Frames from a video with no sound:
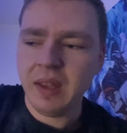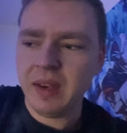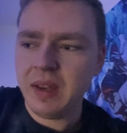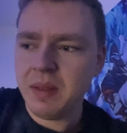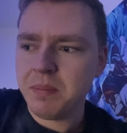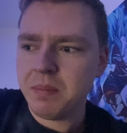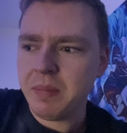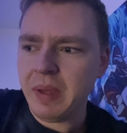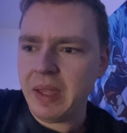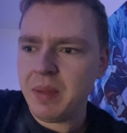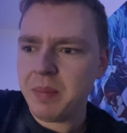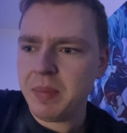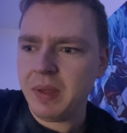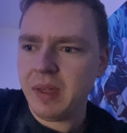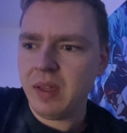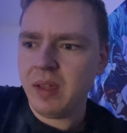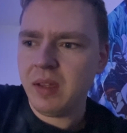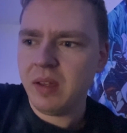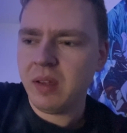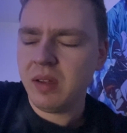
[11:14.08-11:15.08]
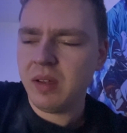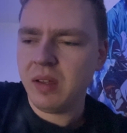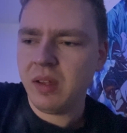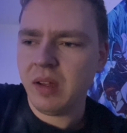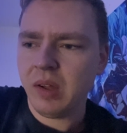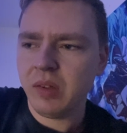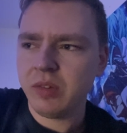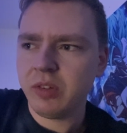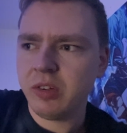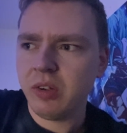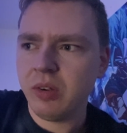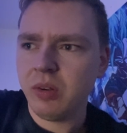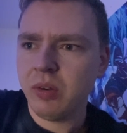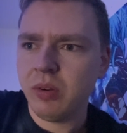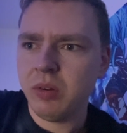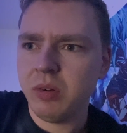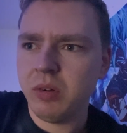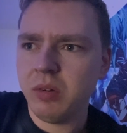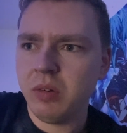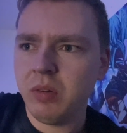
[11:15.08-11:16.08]
then maybe I'll
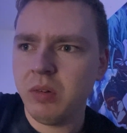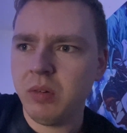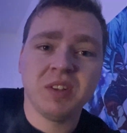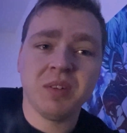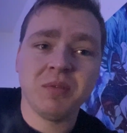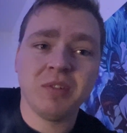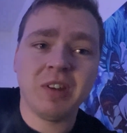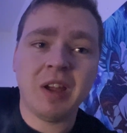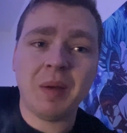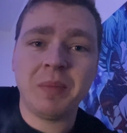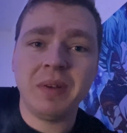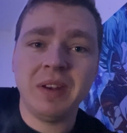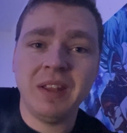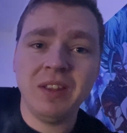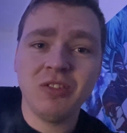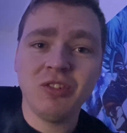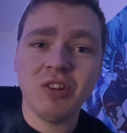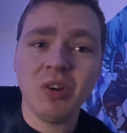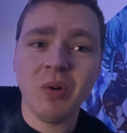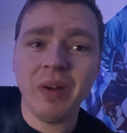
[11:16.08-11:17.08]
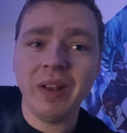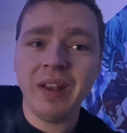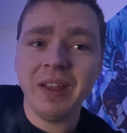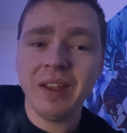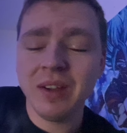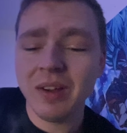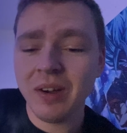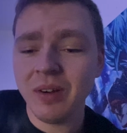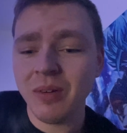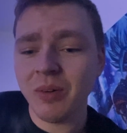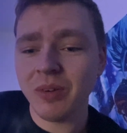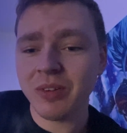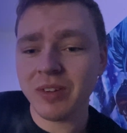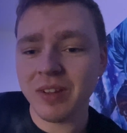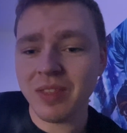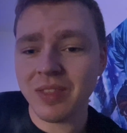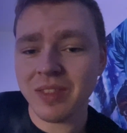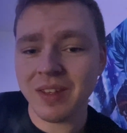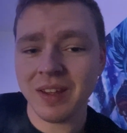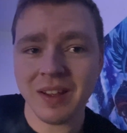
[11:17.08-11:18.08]
do some Japanese Duolingo or
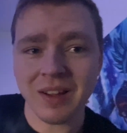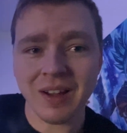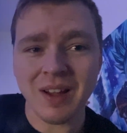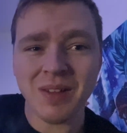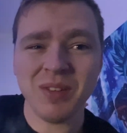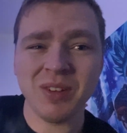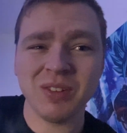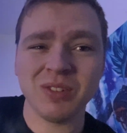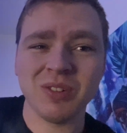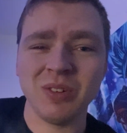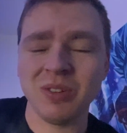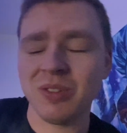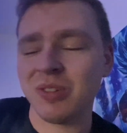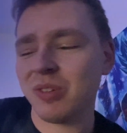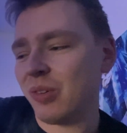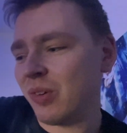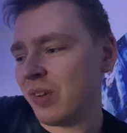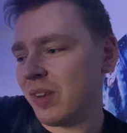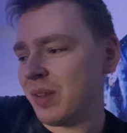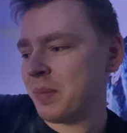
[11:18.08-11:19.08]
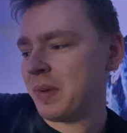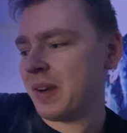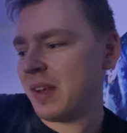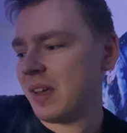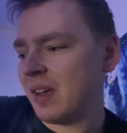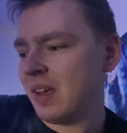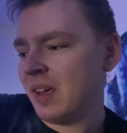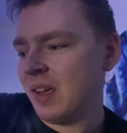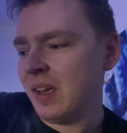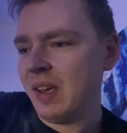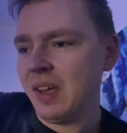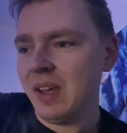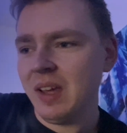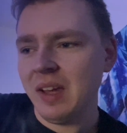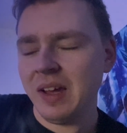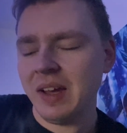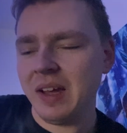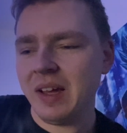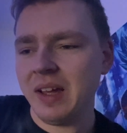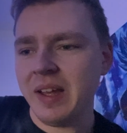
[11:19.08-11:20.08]
something. I'm not too sure at the minute.
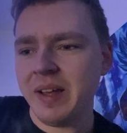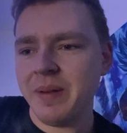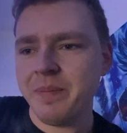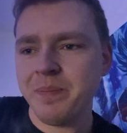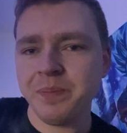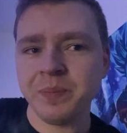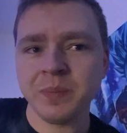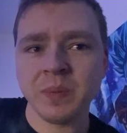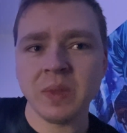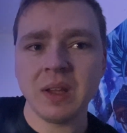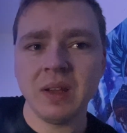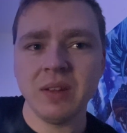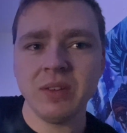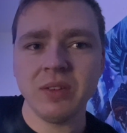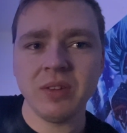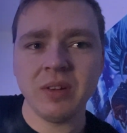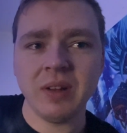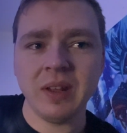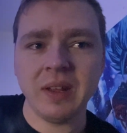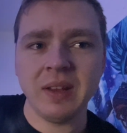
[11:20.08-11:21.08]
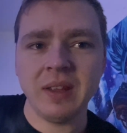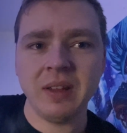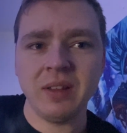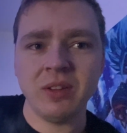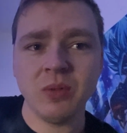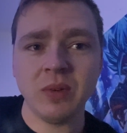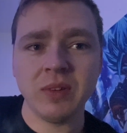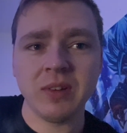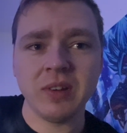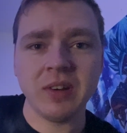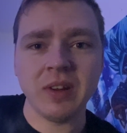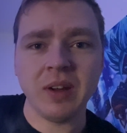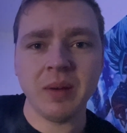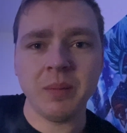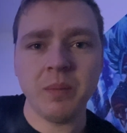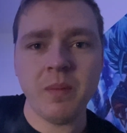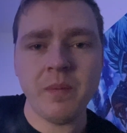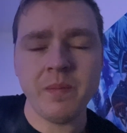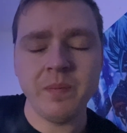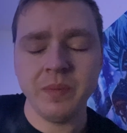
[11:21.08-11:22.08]
Slightly switch it up
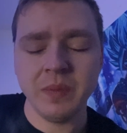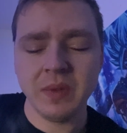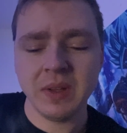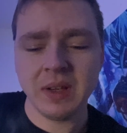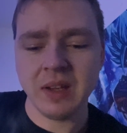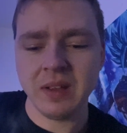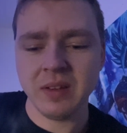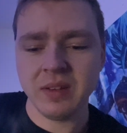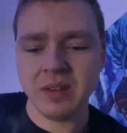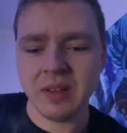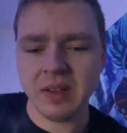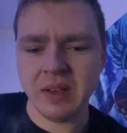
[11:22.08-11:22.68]
because